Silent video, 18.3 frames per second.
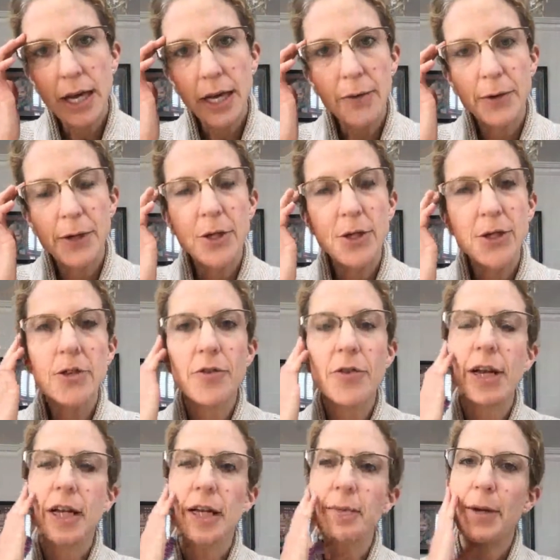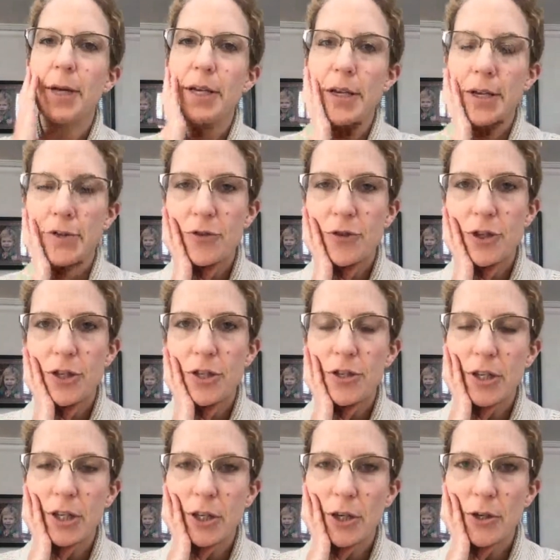we usually recommend
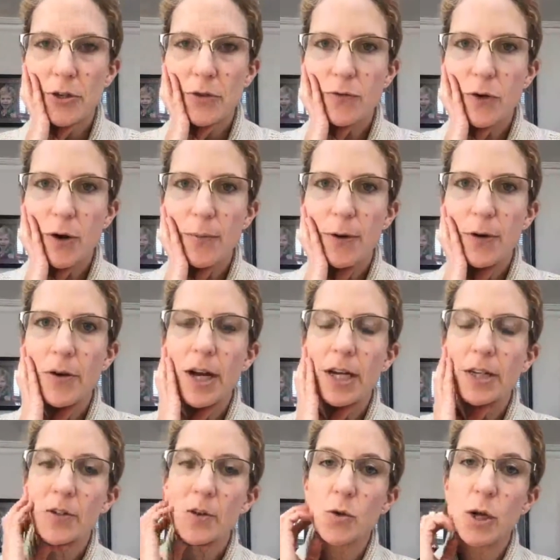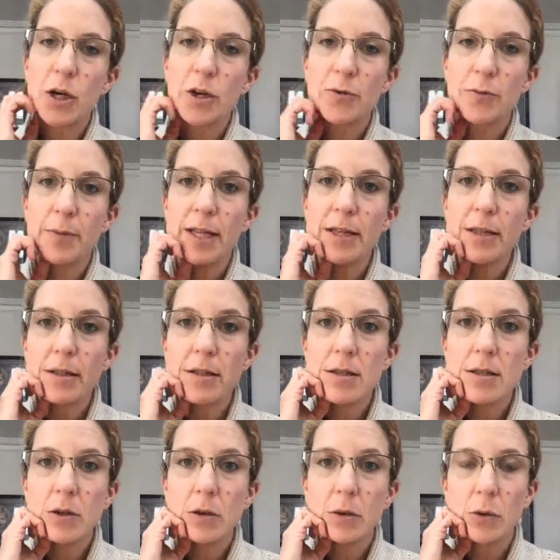introducing those from around 12
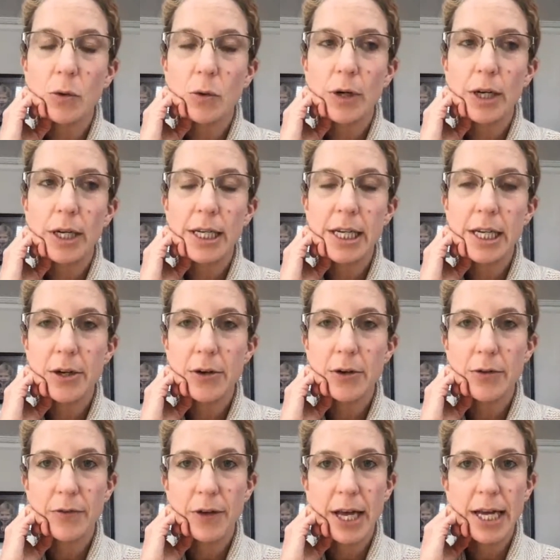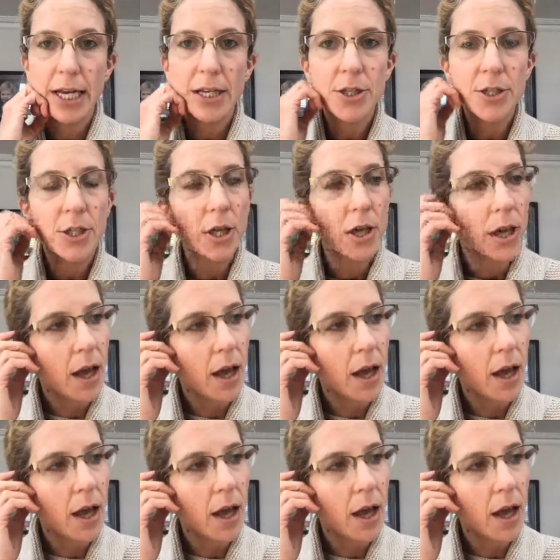months or a year of age.